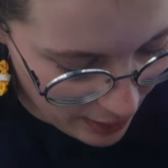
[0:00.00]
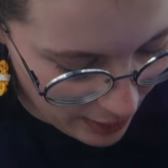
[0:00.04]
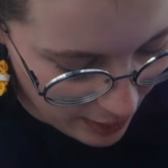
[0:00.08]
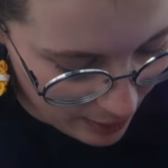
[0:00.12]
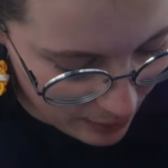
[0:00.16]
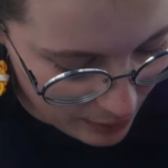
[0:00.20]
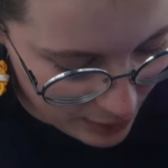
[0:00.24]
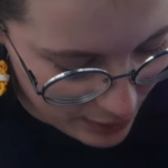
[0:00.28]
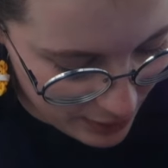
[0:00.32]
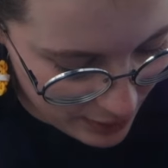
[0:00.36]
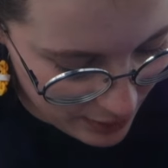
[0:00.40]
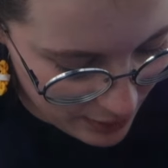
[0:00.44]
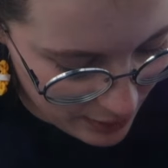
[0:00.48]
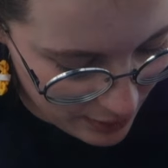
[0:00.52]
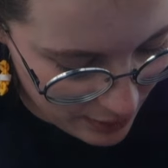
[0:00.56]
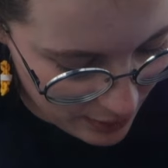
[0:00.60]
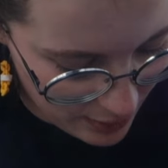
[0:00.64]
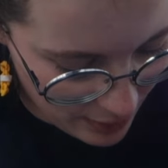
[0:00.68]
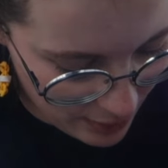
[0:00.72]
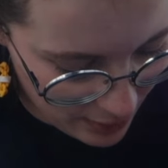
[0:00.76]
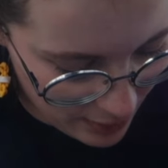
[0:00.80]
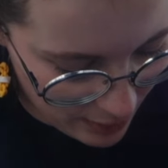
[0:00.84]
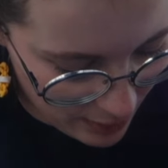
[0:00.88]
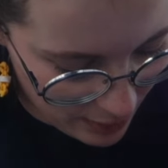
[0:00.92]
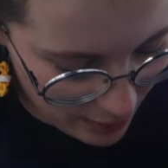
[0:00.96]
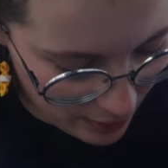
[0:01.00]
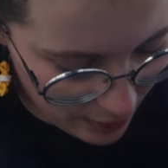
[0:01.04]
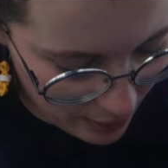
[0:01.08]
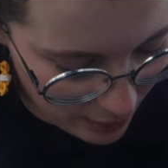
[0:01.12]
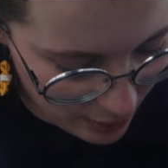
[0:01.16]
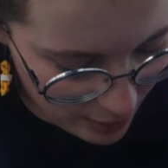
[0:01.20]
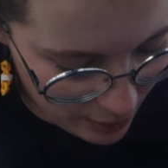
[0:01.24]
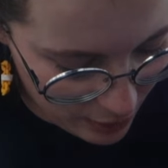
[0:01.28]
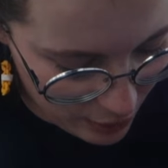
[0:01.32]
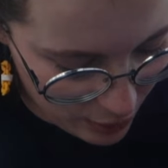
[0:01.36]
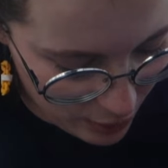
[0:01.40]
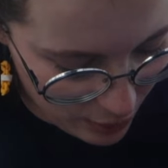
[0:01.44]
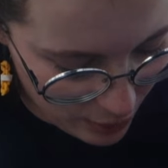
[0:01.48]
I'm just uh,
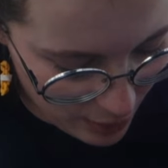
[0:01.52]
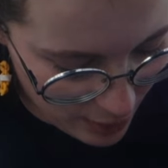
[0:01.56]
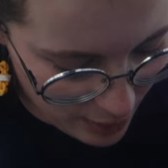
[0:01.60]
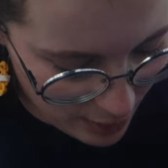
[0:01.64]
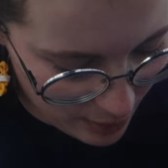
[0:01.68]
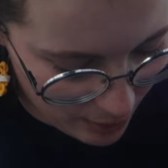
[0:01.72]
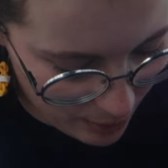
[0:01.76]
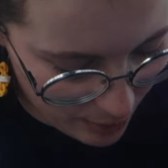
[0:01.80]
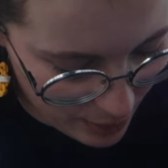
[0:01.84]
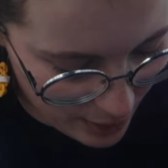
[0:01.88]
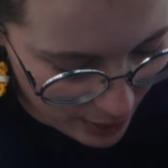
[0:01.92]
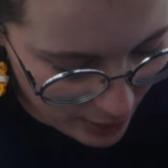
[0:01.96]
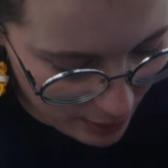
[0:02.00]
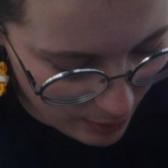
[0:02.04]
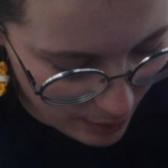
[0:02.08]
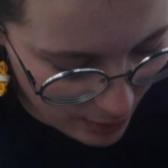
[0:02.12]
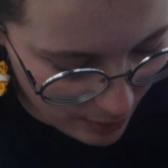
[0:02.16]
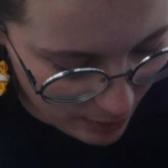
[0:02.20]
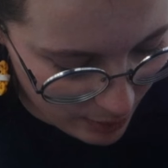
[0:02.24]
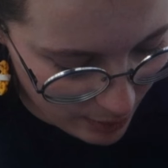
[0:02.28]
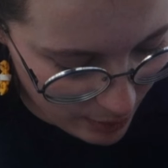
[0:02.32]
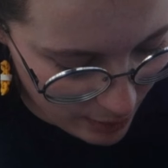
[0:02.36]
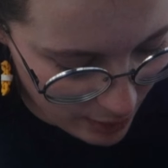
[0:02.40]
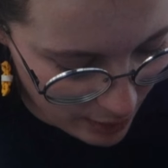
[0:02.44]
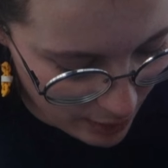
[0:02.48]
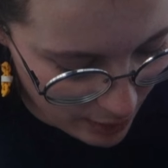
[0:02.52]
gonna talk and pick them up.